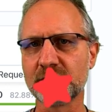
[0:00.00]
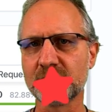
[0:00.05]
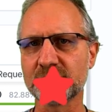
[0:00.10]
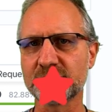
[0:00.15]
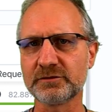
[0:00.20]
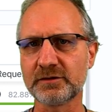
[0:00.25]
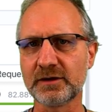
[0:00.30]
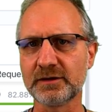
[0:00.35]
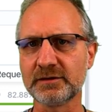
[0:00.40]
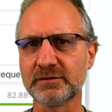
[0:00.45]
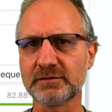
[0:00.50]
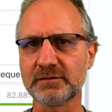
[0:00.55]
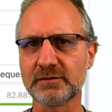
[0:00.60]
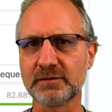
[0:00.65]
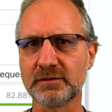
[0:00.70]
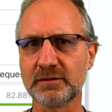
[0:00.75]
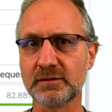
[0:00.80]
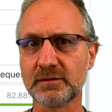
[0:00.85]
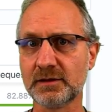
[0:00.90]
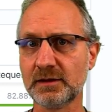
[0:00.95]
site
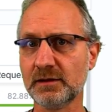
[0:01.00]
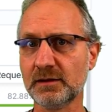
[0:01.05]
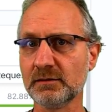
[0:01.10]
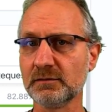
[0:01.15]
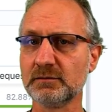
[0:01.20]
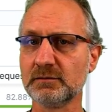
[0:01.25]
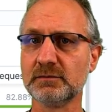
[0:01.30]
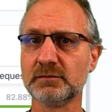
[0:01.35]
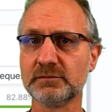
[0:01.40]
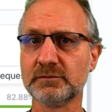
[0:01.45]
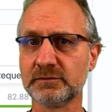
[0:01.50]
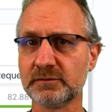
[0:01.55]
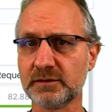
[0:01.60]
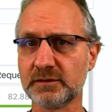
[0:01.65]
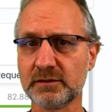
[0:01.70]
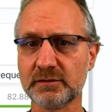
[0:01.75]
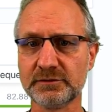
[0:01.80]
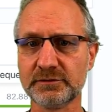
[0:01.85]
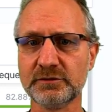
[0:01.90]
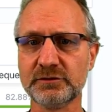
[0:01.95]
here on
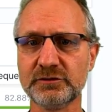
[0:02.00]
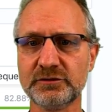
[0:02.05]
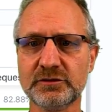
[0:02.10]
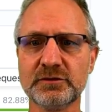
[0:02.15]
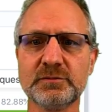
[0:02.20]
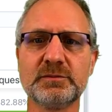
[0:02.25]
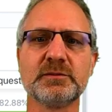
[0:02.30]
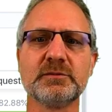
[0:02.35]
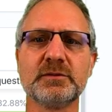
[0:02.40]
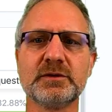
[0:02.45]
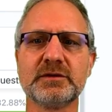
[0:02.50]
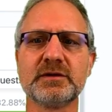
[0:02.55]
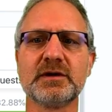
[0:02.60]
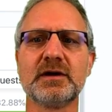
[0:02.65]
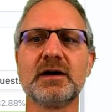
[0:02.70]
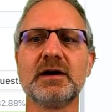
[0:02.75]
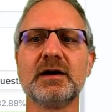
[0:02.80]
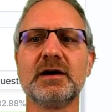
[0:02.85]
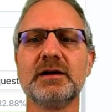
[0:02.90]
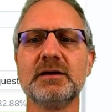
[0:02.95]
YouTube, but
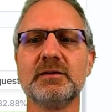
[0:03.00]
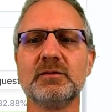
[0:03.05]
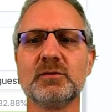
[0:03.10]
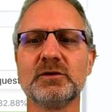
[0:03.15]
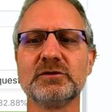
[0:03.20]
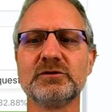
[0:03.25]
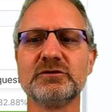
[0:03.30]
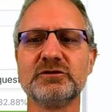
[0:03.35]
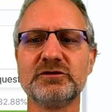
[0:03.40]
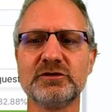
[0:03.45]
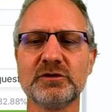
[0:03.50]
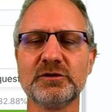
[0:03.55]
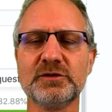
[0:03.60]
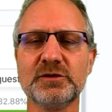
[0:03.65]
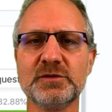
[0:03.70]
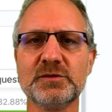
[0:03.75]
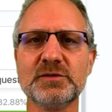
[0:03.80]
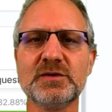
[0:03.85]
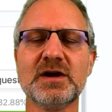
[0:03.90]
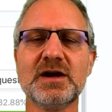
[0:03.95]
I want to show
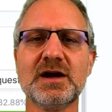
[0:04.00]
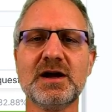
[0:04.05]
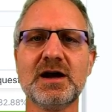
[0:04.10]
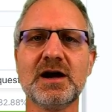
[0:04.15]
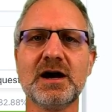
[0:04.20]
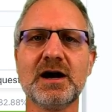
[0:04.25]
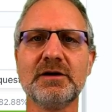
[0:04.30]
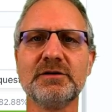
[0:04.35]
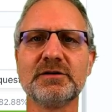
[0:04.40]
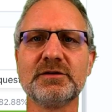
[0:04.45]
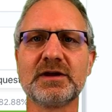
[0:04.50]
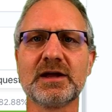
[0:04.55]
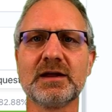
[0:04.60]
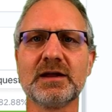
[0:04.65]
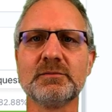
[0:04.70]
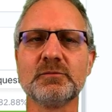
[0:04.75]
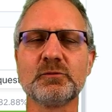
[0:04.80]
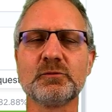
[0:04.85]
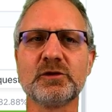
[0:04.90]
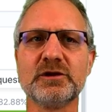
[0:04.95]
you how you
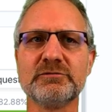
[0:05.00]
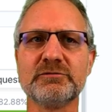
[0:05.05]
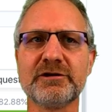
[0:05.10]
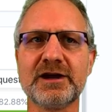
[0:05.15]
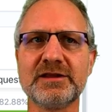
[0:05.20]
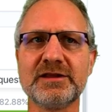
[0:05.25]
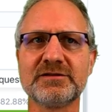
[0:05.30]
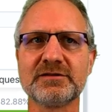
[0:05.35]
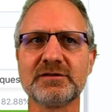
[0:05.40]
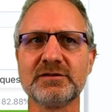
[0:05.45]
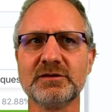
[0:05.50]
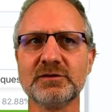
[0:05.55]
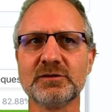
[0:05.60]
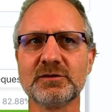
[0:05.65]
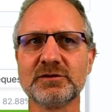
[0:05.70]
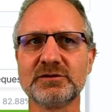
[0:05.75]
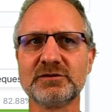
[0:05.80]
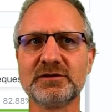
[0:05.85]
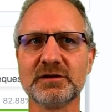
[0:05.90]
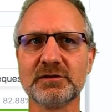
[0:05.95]
can prevent
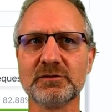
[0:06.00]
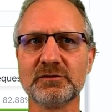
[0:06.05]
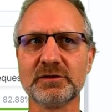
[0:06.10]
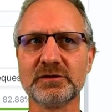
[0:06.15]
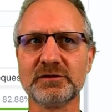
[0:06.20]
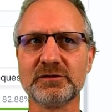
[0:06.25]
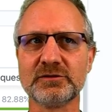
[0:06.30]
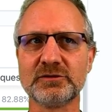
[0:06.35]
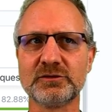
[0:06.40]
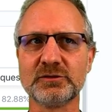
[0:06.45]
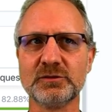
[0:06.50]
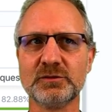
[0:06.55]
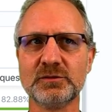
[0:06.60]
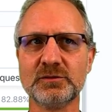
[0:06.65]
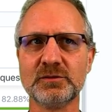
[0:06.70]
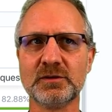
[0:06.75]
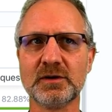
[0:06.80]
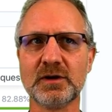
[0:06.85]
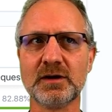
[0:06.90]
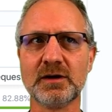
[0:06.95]
your children
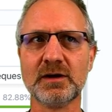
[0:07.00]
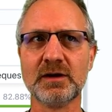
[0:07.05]
to